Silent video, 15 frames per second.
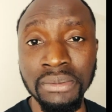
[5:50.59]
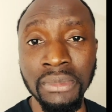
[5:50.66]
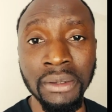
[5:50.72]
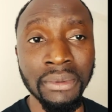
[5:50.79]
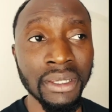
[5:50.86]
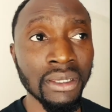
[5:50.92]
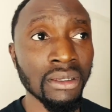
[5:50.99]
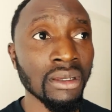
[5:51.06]

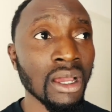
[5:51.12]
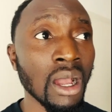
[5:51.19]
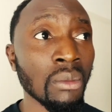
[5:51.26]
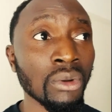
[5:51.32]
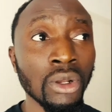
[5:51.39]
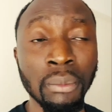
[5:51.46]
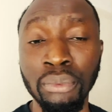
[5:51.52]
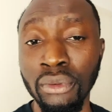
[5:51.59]
Maybe I
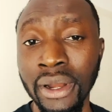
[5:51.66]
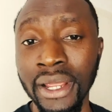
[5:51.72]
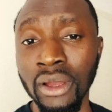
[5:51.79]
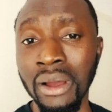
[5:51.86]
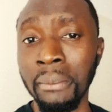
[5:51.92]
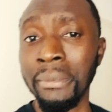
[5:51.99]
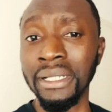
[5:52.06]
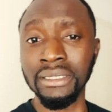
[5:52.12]
want to pray or
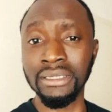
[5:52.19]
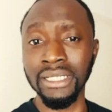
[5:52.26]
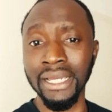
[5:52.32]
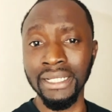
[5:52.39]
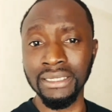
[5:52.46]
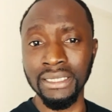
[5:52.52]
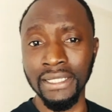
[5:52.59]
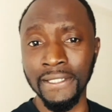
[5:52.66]
I'm
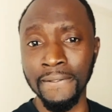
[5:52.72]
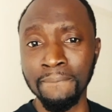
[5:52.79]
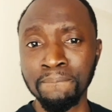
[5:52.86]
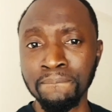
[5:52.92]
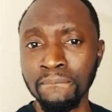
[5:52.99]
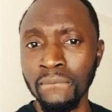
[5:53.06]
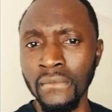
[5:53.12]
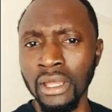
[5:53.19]
meditating.
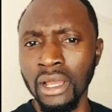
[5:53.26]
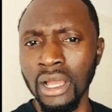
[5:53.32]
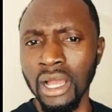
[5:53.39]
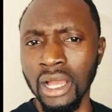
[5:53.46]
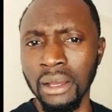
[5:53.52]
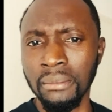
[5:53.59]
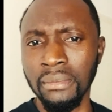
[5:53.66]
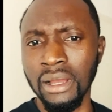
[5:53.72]

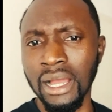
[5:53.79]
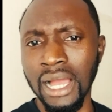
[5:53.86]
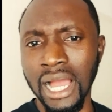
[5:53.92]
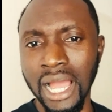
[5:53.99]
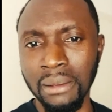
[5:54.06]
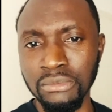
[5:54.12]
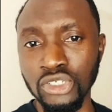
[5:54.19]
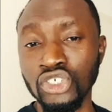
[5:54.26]
I'm
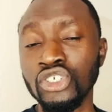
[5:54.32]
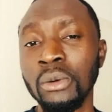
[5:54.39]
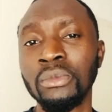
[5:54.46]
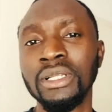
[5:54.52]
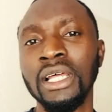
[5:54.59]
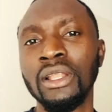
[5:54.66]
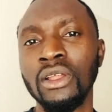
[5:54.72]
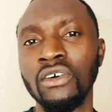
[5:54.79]

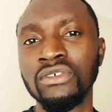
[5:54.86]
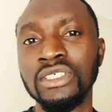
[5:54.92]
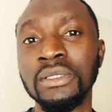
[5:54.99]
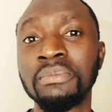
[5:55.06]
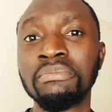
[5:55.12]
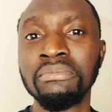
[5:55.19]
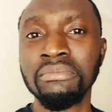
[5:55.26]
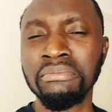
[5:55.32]
someone that
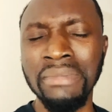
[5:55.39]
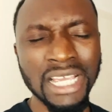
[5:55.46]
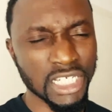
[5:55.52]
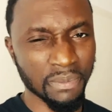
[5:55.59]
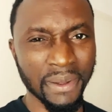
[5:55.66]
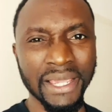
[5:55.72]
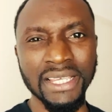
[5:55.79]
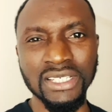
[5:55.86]
loves my
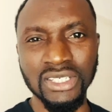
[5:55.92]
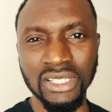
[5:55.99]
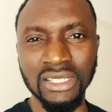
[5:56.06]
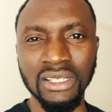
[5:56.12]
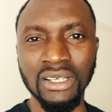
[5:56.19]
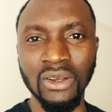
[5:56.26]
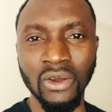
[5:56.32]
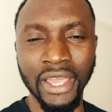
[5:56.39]
space.
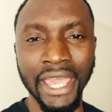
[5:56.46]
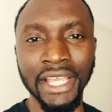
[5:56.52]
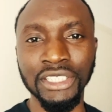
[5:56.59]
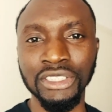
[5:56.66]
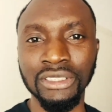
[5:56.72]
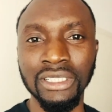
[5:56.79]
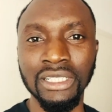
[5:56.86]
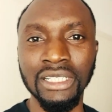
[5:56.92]

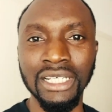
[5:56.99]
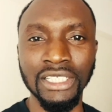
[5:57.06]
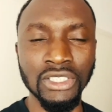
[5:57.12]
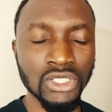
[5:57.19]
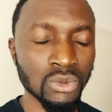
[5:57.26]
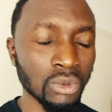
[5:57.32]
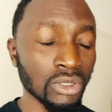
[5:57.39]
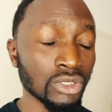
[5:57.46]
Occasionally, I
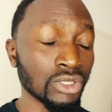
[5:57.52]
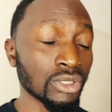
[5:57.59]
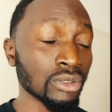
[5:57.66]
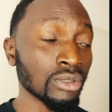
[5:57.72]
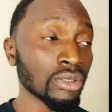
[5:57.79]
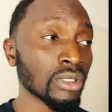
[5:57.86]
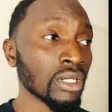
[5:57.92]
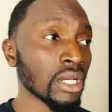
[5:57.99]
just want to.
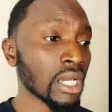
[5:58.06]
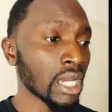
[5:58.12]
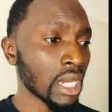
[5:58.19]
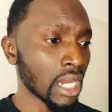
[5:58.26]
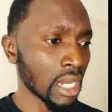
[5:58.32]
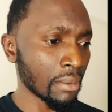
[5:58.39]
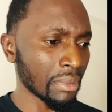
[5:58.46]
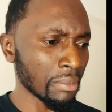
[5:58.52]

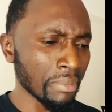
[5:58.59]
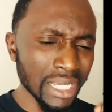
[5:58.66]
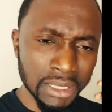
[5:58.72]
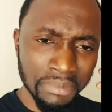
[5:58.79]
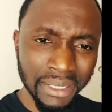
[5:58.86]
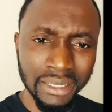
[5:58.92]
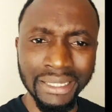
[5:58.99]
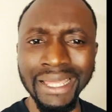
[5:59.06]
It
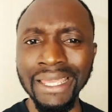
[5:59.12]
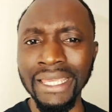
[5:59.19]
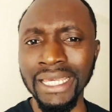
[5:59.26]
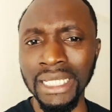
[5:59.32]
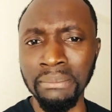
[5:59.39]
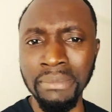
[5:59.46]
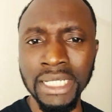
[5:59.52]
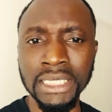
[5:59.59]
makes me
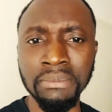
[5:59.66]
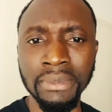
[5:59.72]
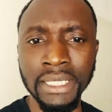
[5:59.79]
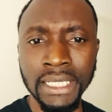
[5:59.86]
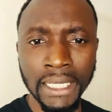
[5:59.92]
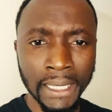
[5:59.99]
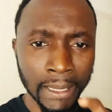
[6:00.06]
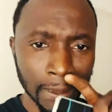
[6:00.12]
think. It makes me.